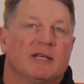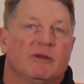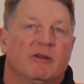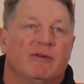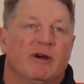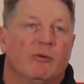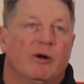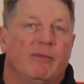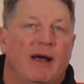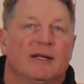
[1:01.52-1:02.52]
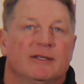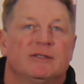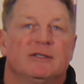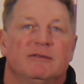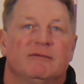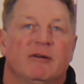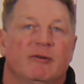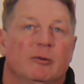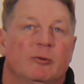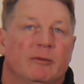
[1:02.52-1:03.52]
but they're very well balanced. Very
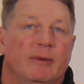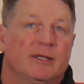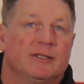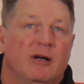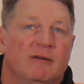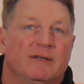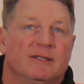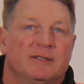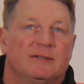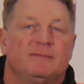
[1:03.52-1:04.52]
well balanced offense.